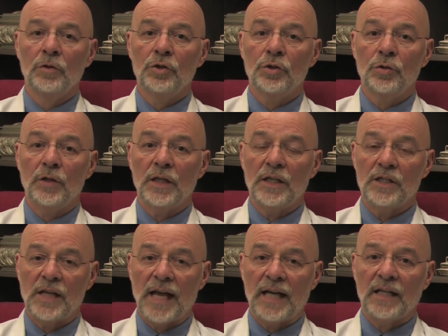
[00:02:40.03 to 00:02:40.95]
to the
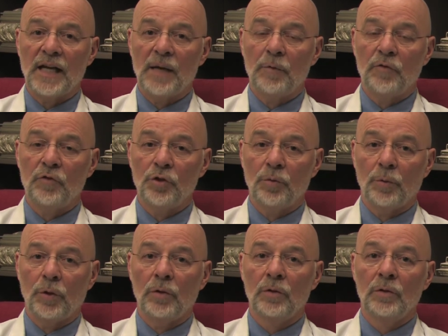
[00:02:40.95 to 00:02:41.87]
exact type of
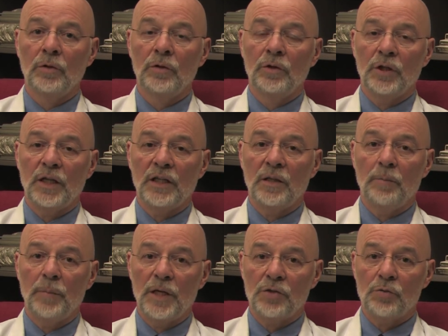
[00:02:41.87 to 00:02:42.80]
tumor to get the
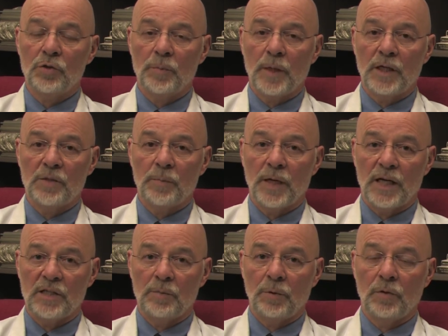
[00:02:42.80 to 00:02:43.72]
best response
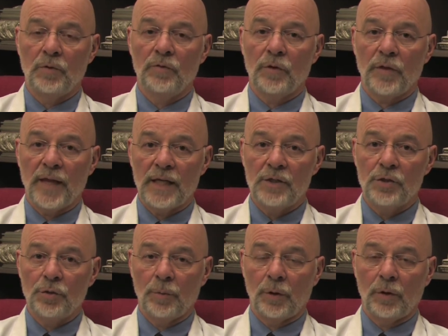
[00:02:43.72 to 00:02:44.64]
possible for that
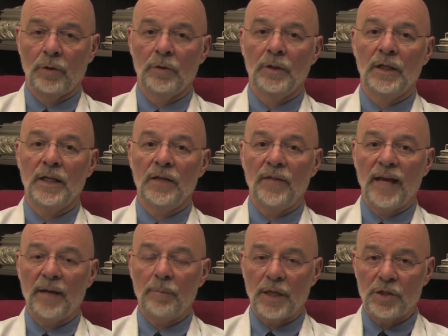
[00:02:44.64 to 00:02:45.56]
tumor in
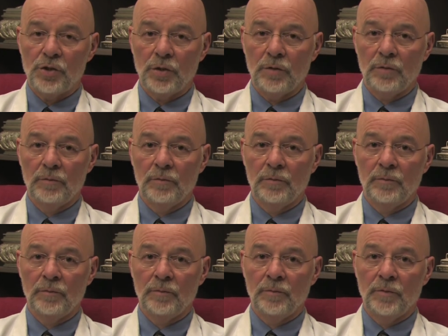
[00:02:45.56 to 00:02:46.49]
that patient.
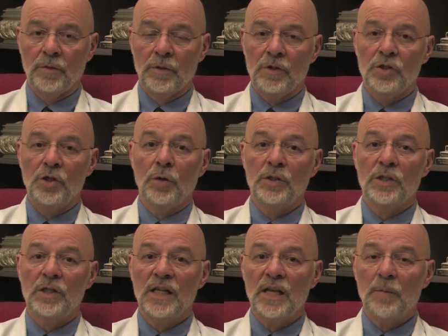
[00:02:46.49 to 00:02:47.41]
So it's a
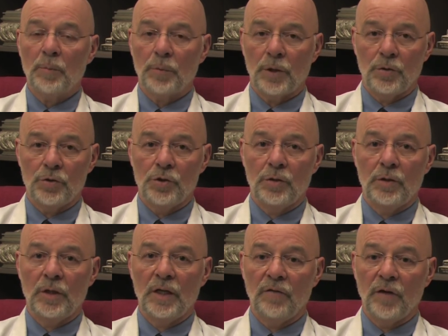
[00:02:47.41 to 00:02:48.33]
team approach
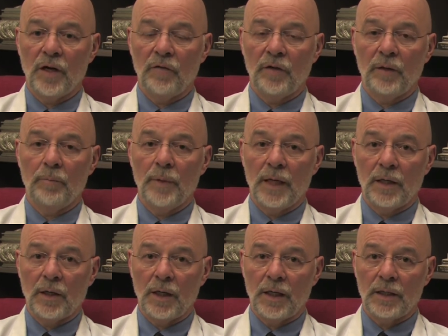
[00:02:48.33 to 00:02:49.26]
involving
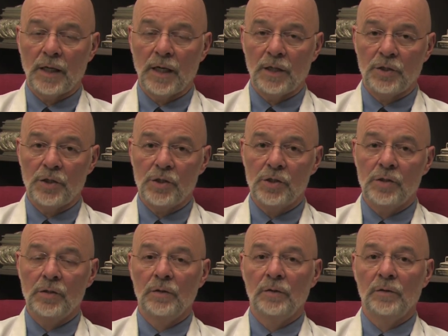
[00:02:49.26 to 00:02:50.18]
medical oncologists,
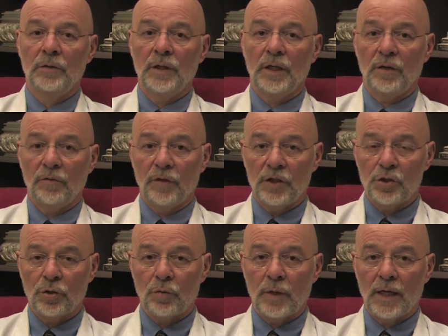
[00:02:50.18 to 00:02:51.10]

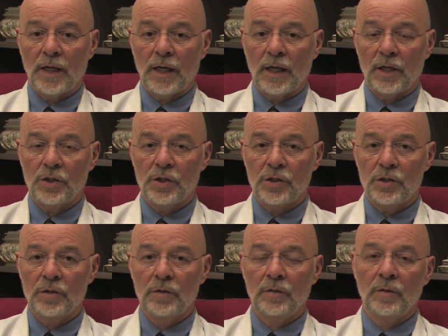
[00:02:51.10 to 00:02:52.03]
interventional
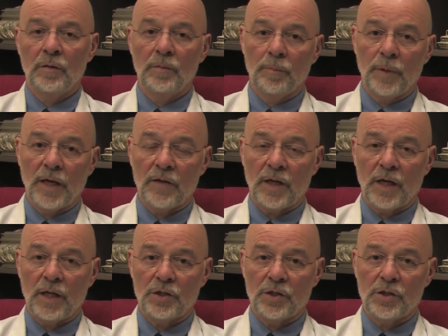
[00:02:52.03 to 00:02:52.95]
radiologists,
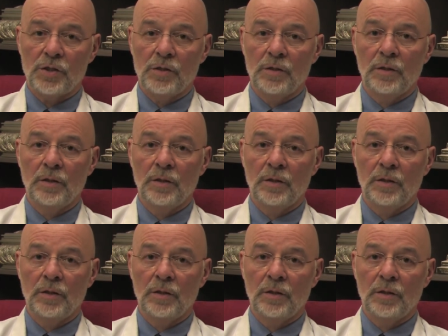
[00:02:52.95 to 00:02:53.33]
pathologists,